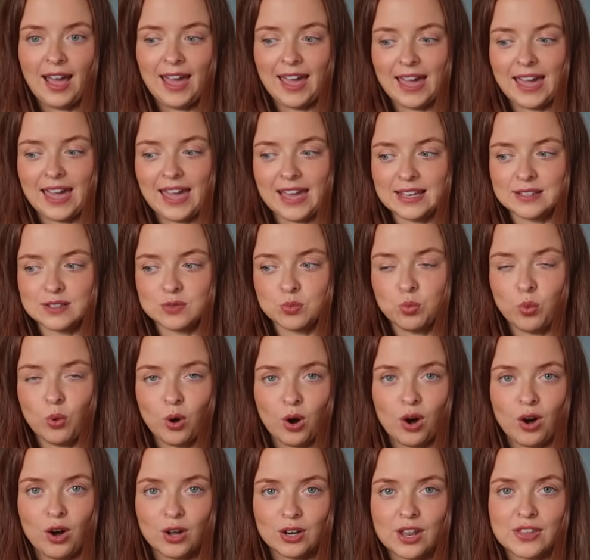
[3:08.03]
It is
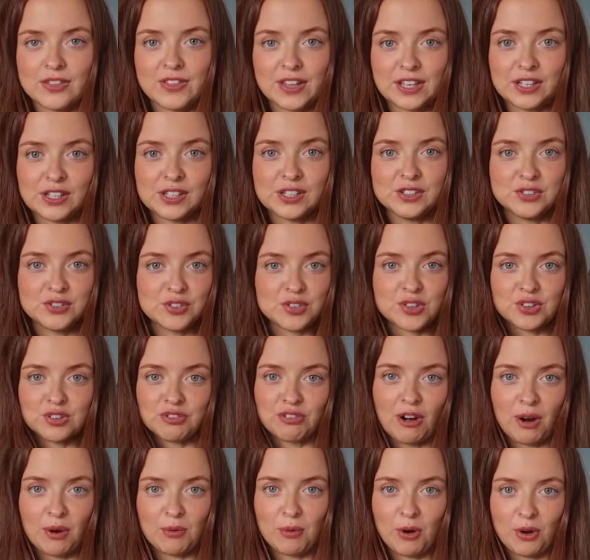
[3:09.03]
one that you can just
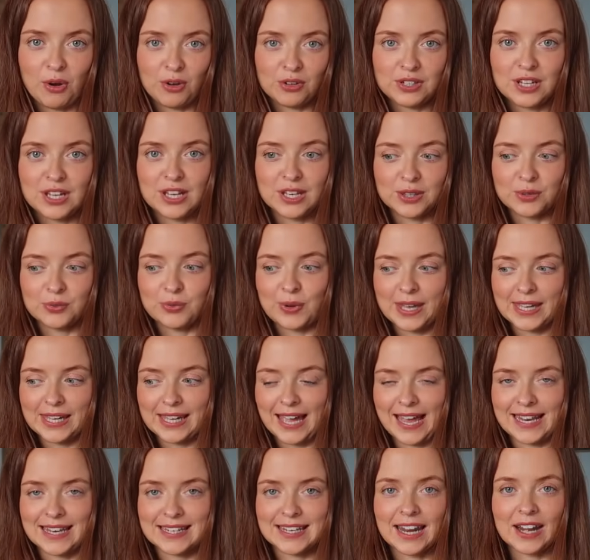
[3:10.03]
throw on at the
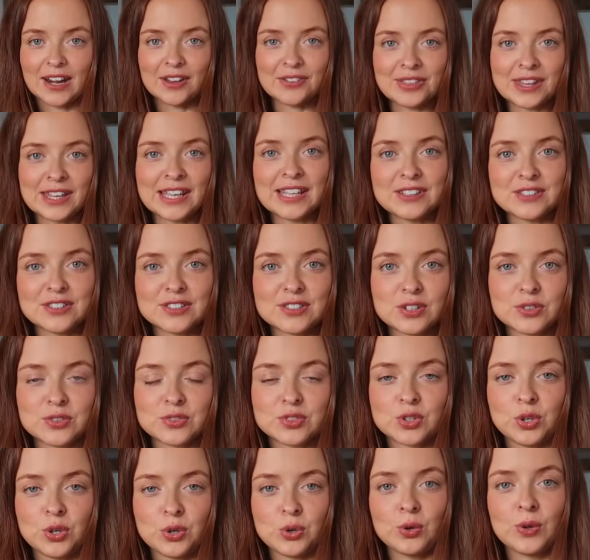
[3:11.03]
weekend, and I think it just
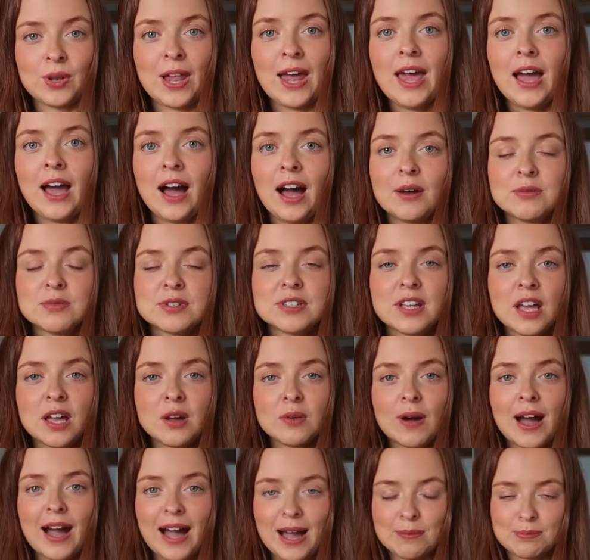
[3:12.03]
looks cool. I'm
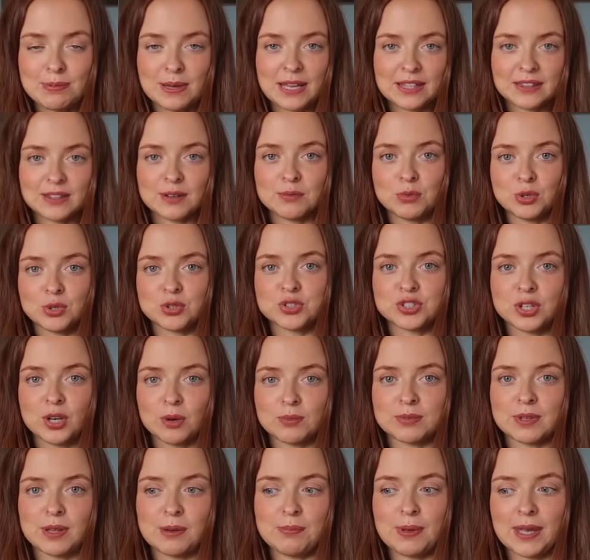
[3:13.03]
so happy that more
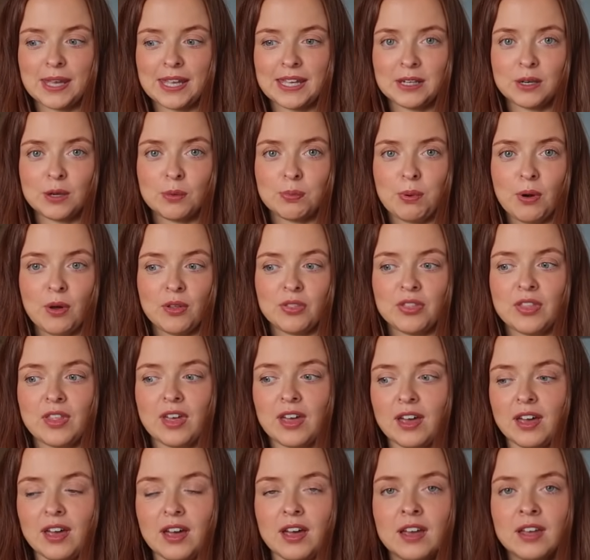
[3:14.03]
shops are picking up on
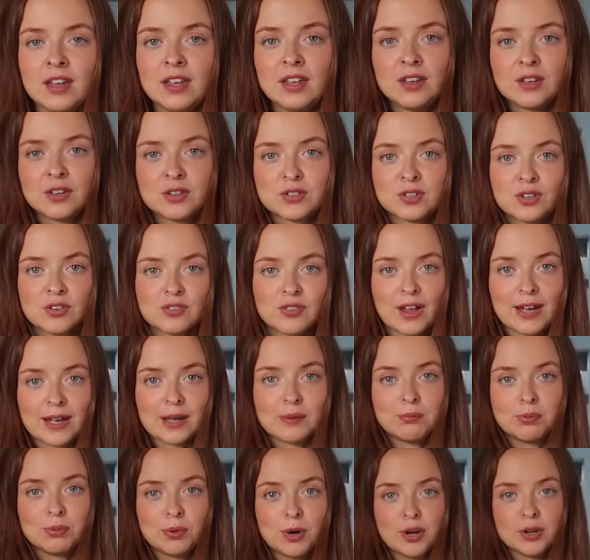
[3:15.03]
the sort of
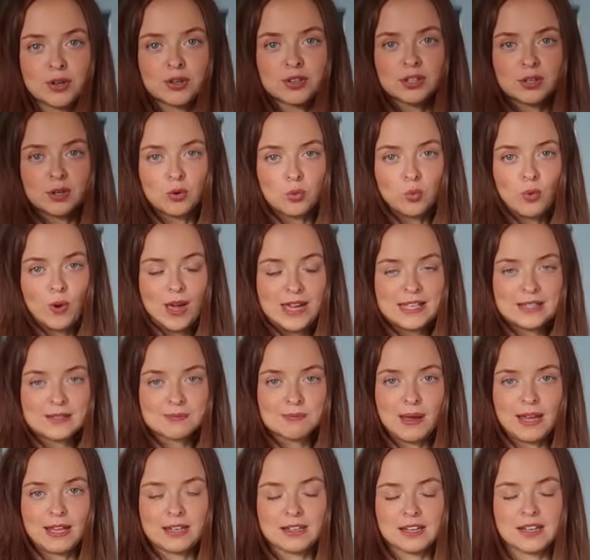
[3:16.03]
like broken
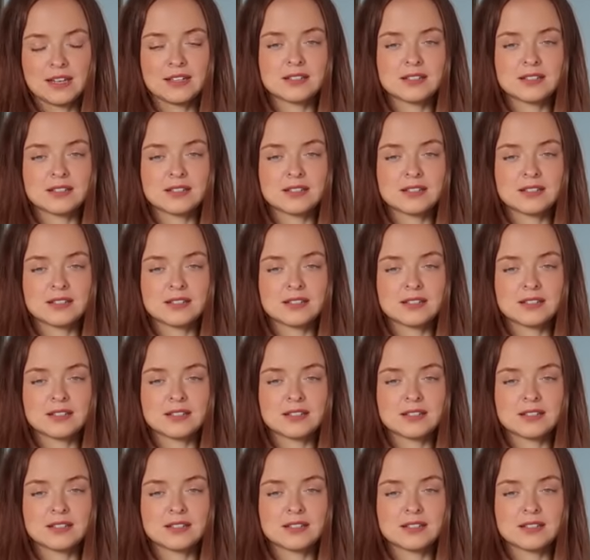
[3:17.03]
waistband.